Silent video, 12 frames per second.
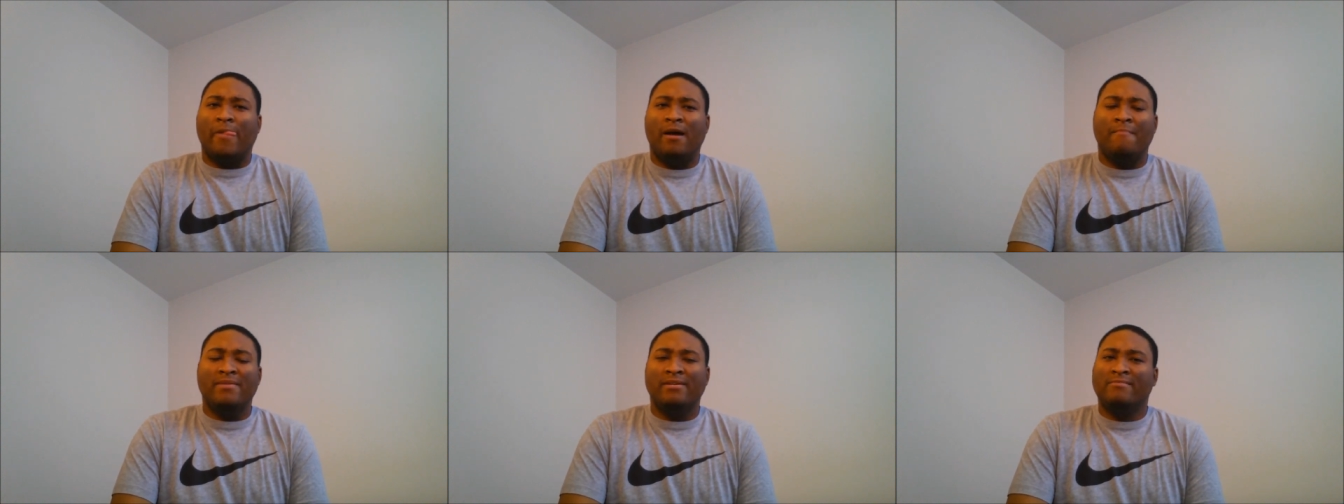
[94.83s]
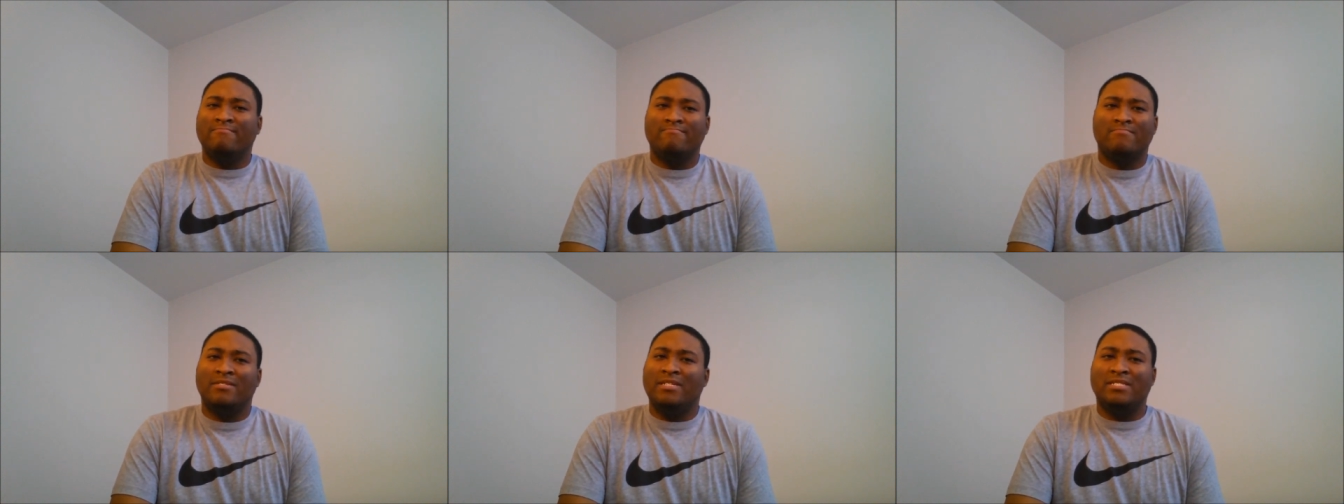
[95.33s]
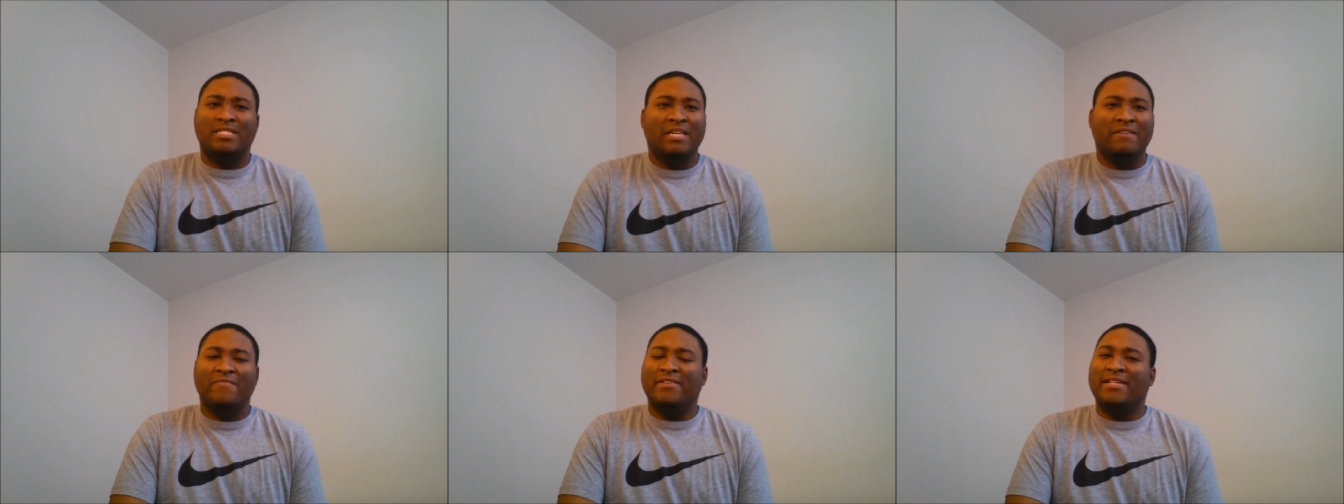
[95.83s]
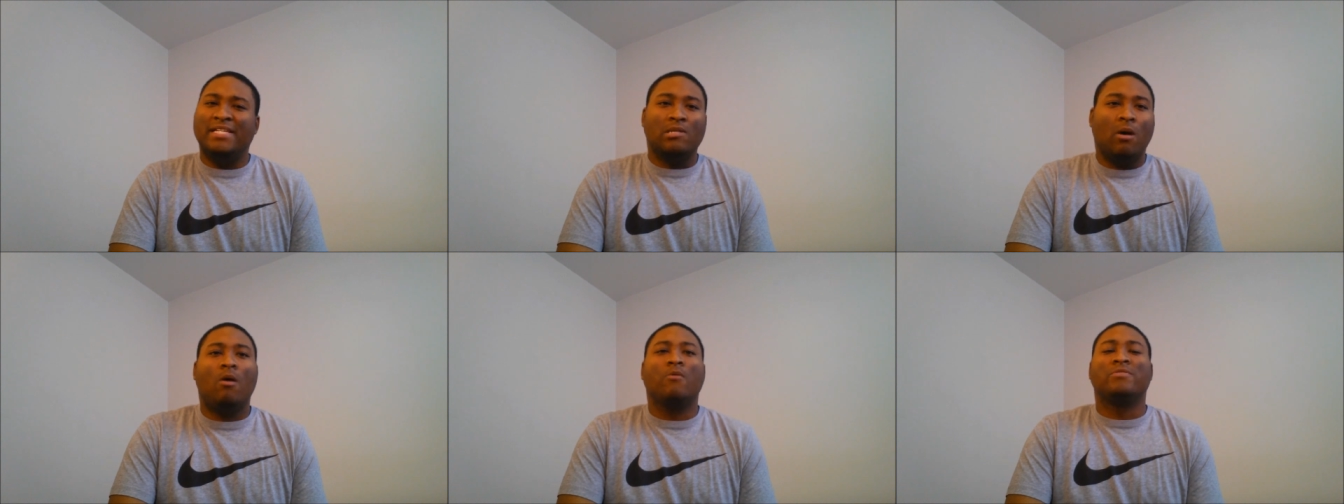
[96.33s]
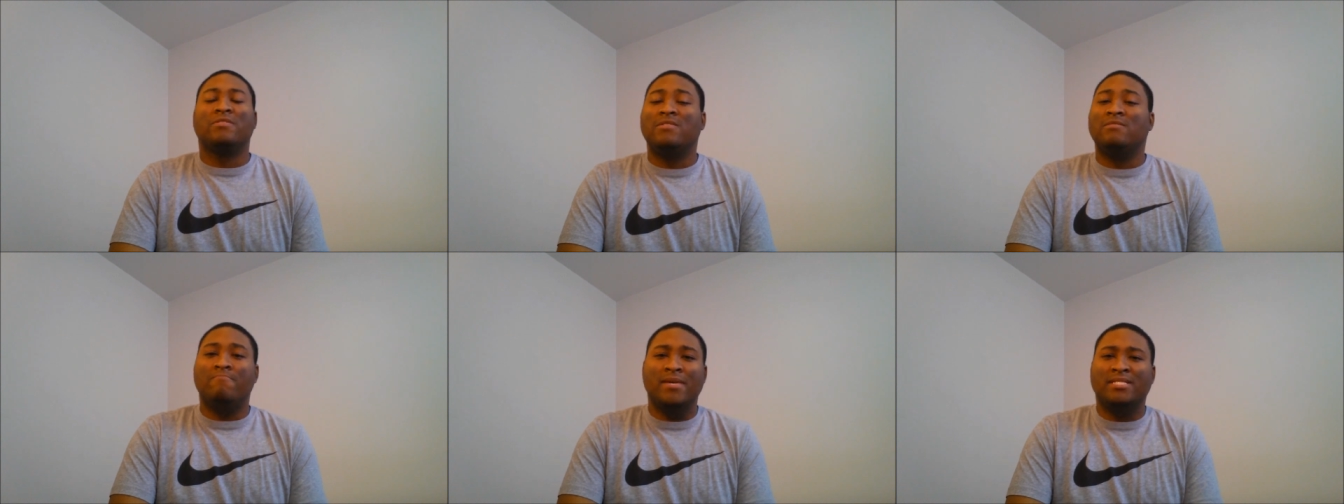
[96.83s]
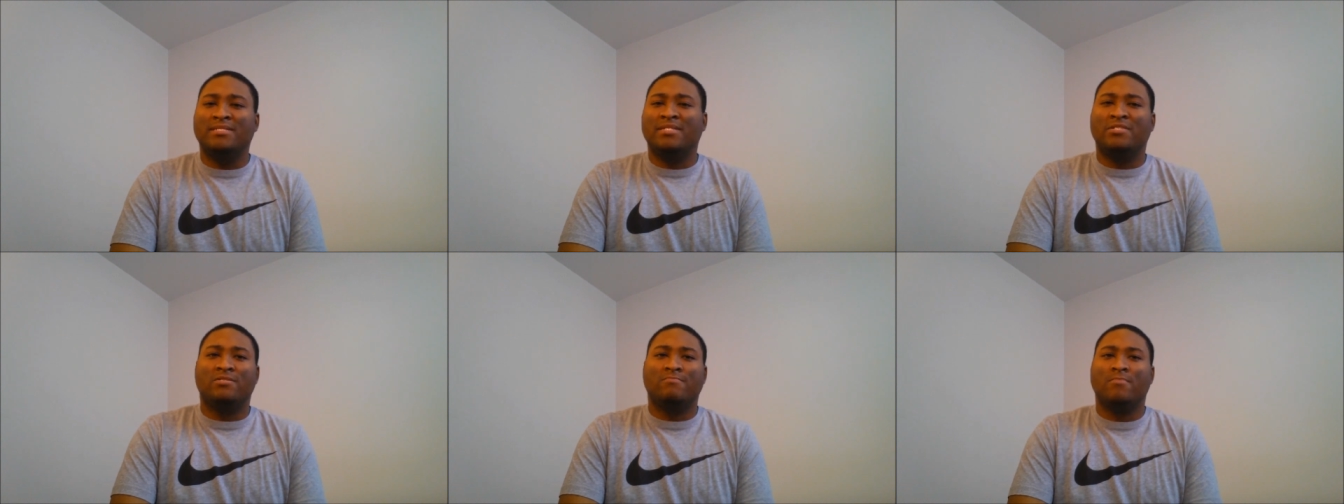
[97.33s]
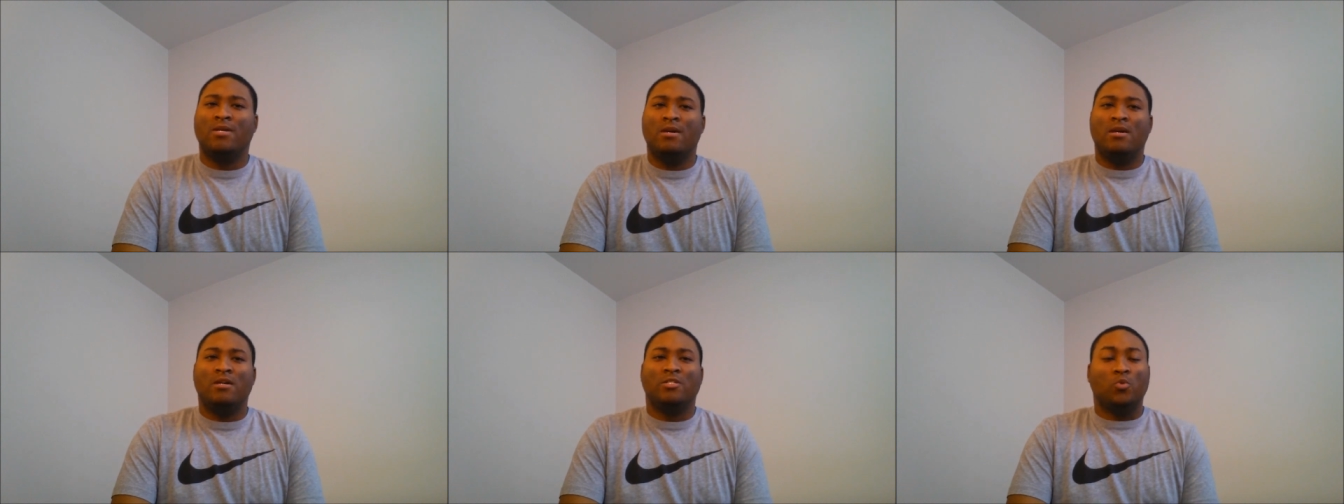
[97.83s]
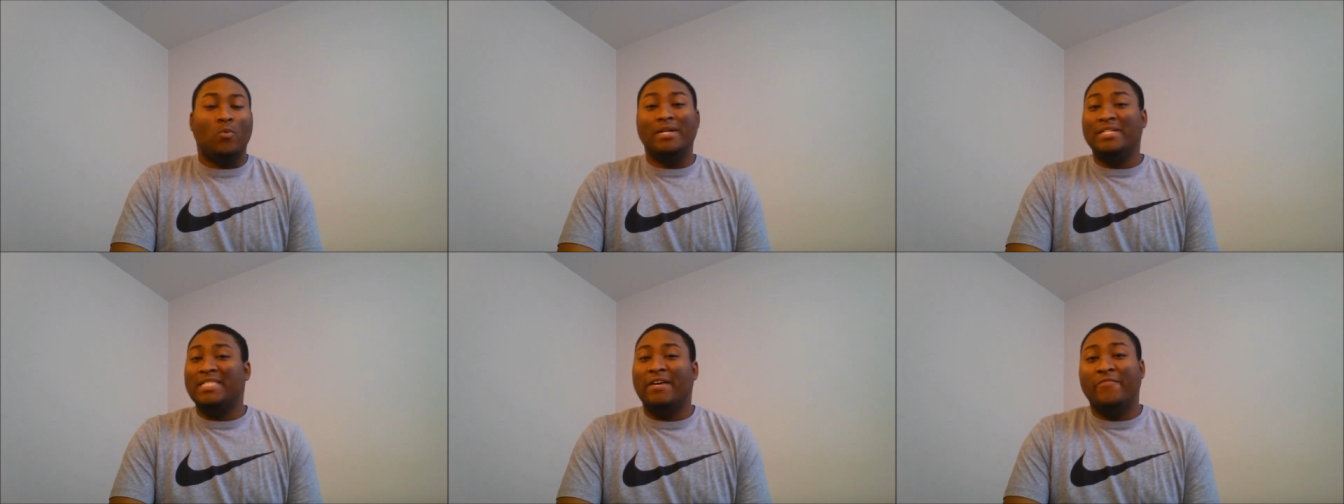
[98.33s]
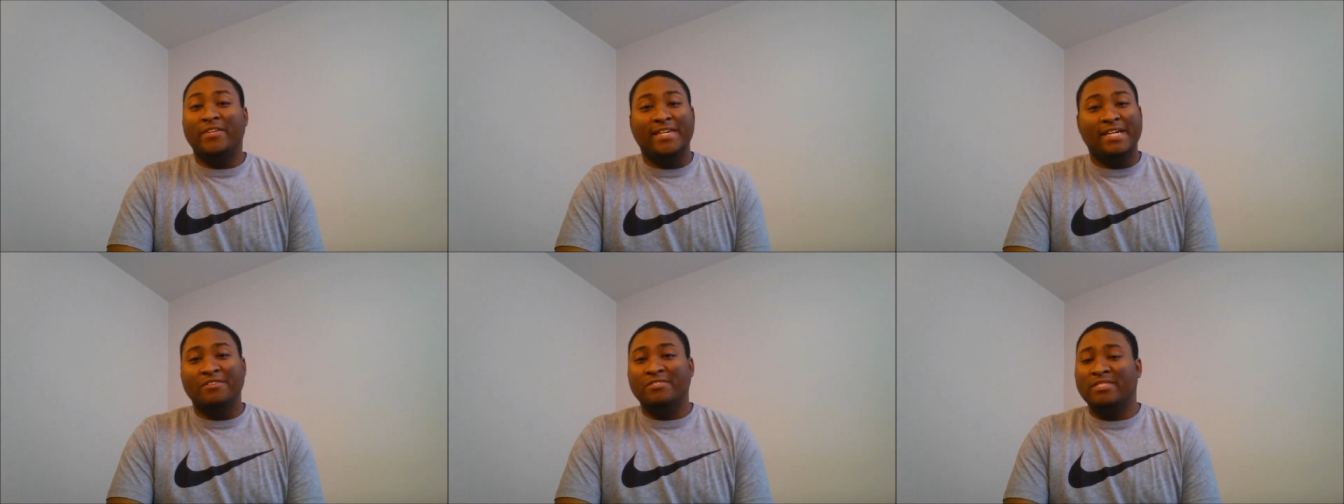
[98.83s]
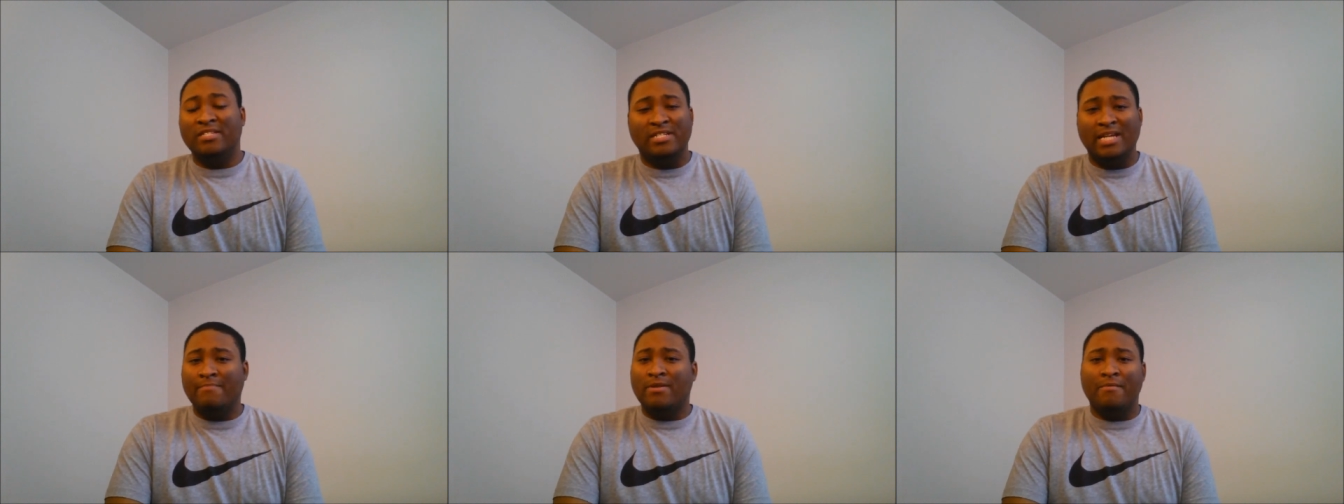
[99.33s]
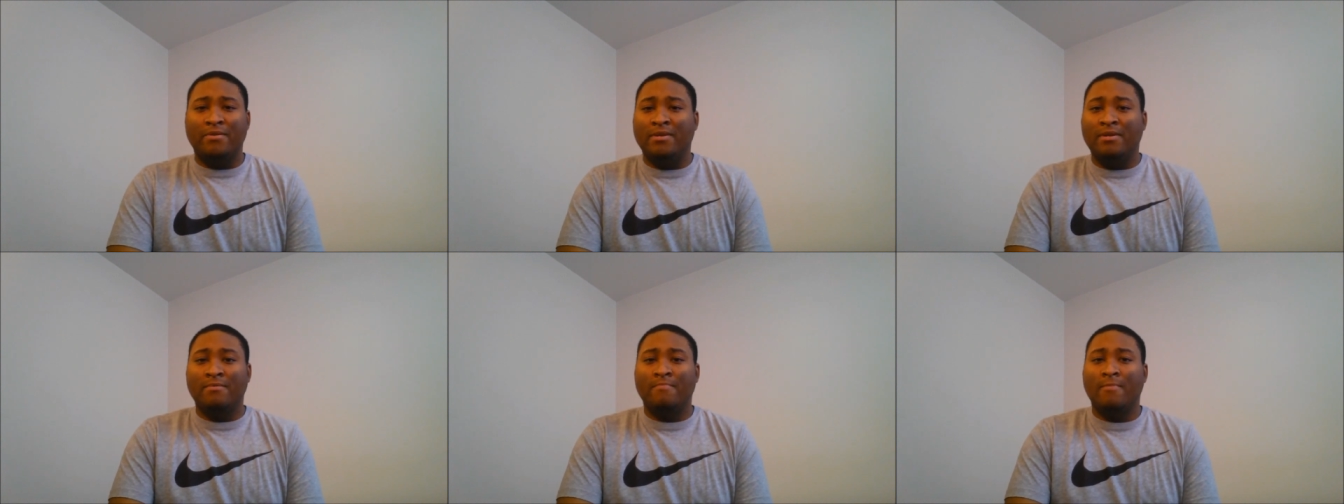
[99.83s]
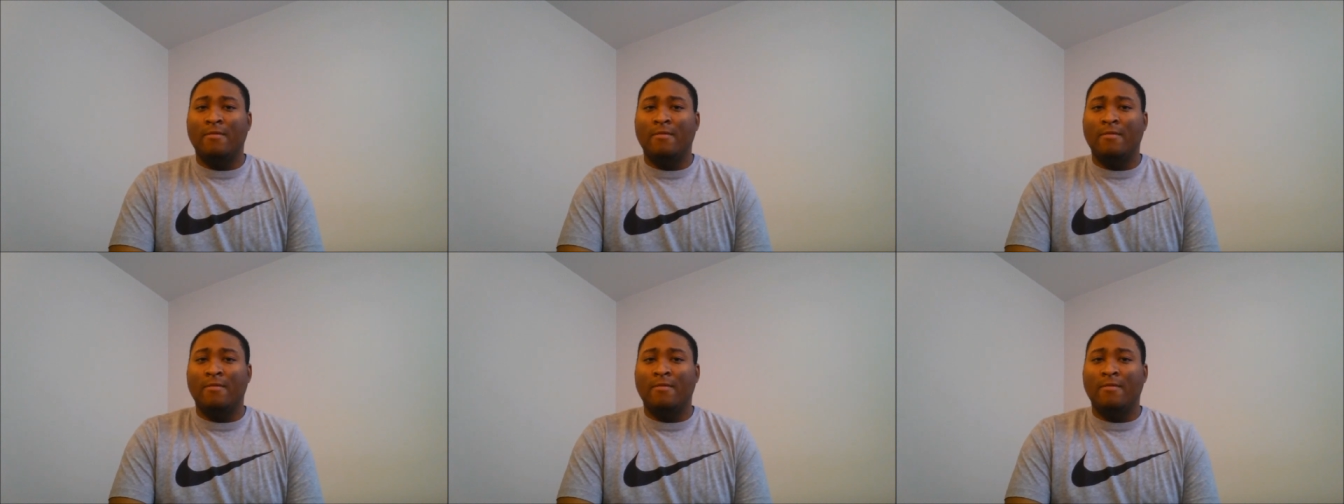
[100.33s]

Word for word: I mean, he's given his all to this business, twenty-seven years in the W W E,